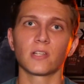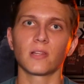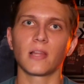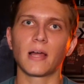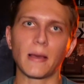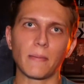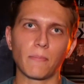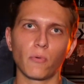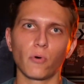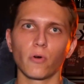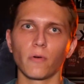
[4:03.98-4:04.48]
a
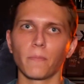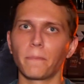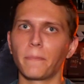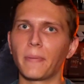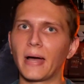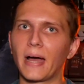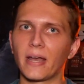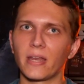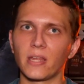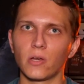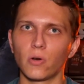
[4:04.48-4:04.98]
lot more
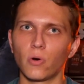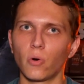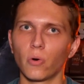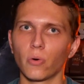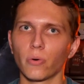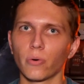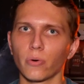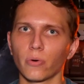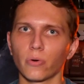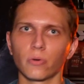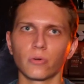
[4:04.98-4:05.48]
body
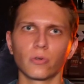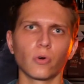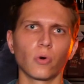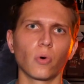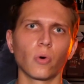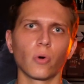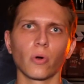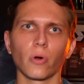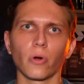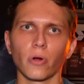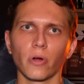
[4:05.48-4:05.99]
horror,
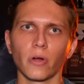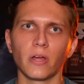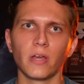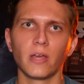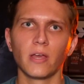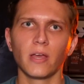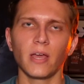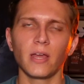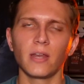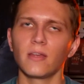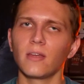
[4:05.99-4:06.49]
gore,
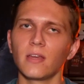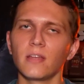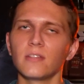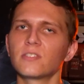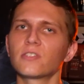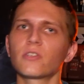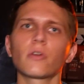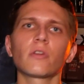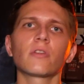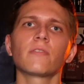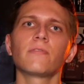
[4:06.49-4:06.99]
and it
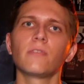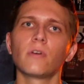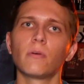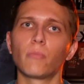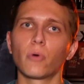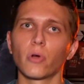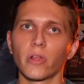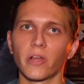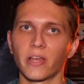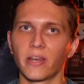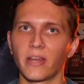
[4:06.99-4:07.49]
started to feel
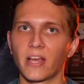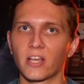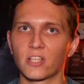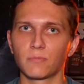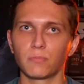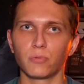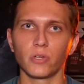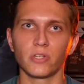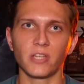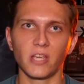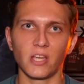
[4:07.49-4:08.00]
more like an
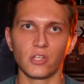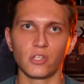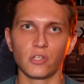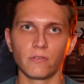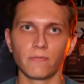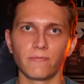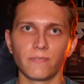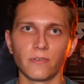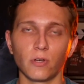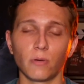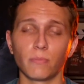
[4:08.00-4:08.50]

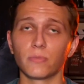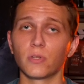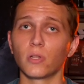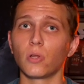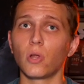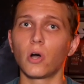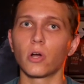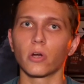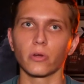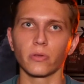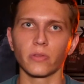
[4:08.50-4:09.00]
exploitation film the
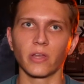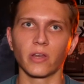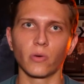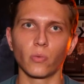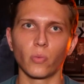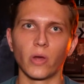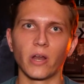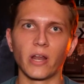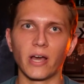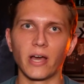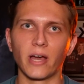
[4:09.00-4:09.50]
longer that it
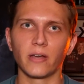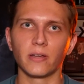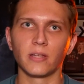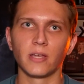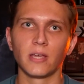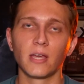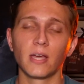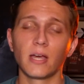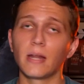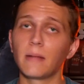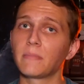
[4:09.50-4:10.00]
went on.
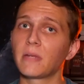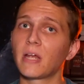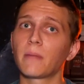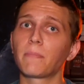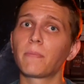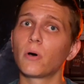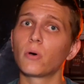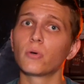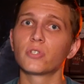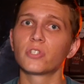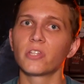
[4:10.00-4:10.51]
And I'm not
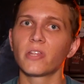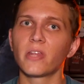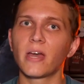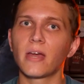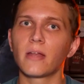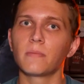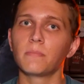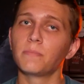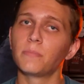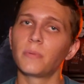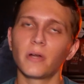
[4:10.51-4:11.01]
opposed to
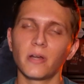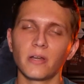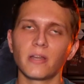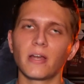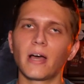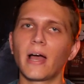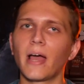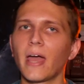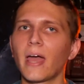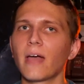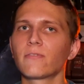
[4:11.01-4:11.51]
that, but
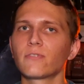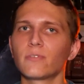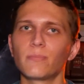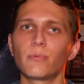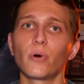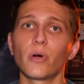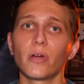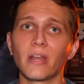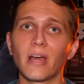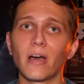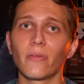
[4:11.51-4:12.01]
I have to
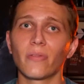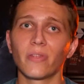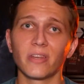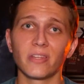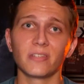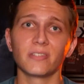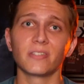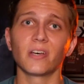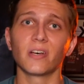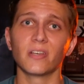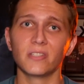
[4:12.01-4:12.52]
point out that
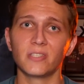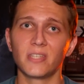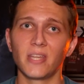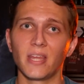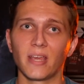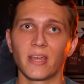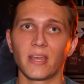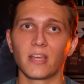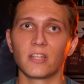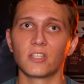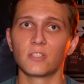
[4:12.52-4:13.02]
it does
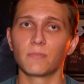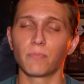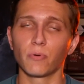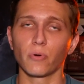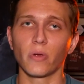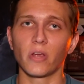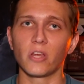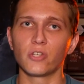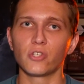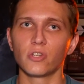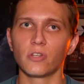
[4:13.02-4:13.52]
take
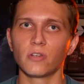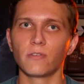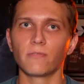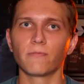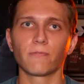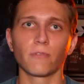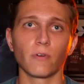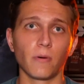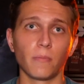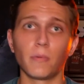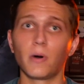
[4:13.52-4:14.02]
inspiration
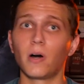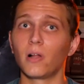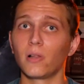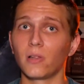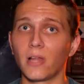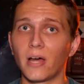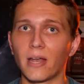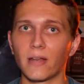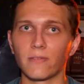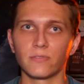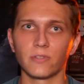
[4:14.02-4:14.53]
from a
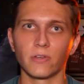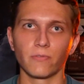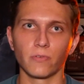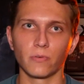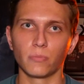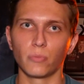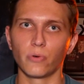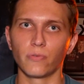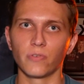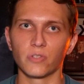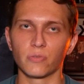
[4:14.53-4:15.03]
lot of different
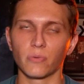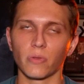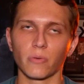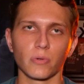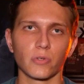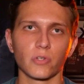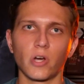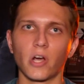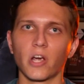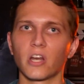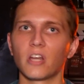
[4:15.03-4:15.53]
movies, whether we're
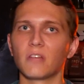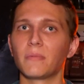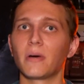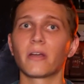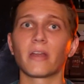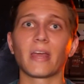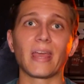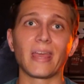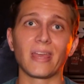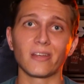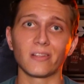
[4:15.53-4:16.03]
talking
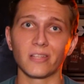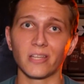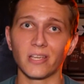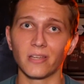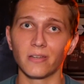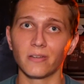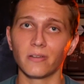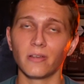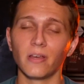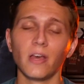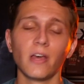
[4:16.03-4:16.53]
about
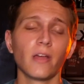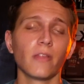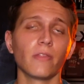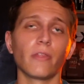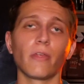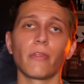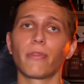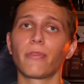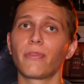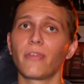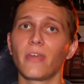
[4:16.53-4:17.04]
Alien,
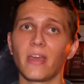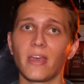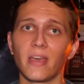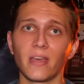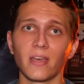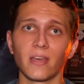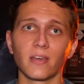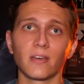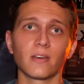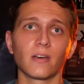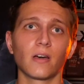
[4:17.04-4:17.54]
The
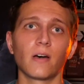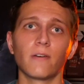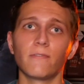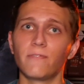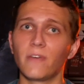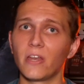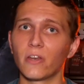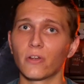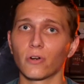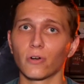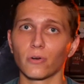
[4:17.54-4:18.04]
Thing,
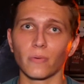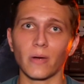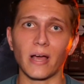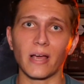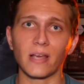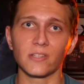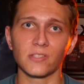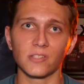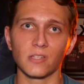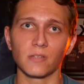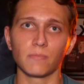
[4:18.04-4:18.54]
Event
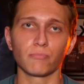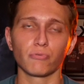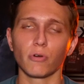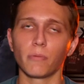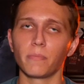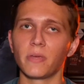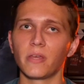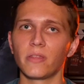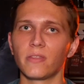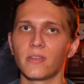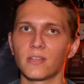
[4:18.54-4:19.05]
Horizon,
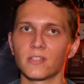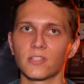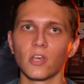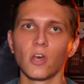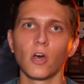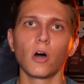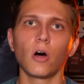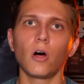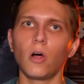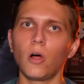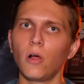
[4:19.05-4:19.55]
Prometheus.
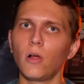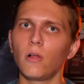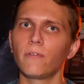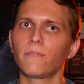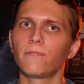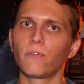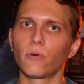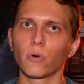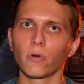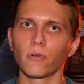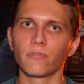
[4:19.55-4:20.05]
All
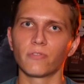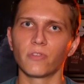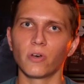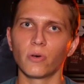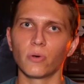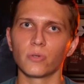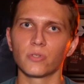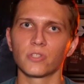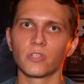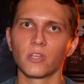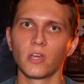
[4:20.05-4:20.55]
4 of
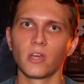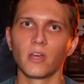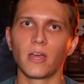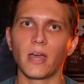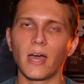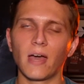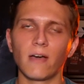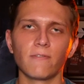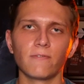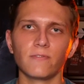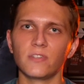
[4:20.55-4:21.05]
those
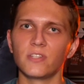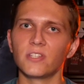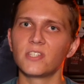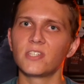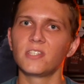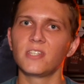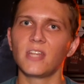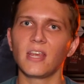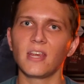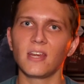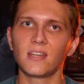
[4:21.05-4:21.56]
have
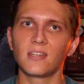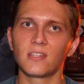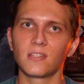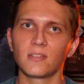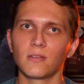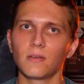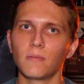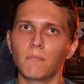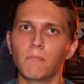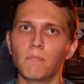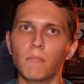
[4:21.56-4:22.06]
distinct
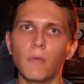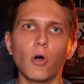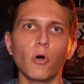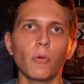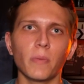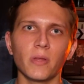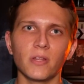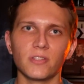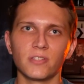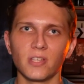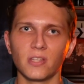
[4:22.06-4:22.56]

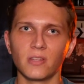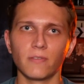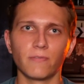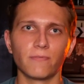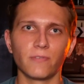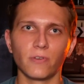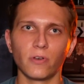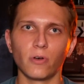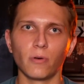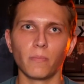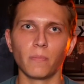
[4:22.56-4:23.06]
moments in the
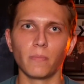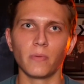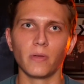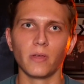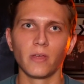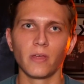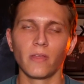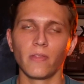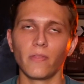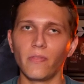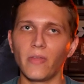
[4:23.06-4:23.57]
film
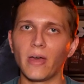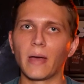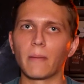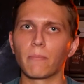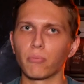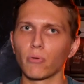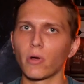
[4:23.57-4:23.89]
that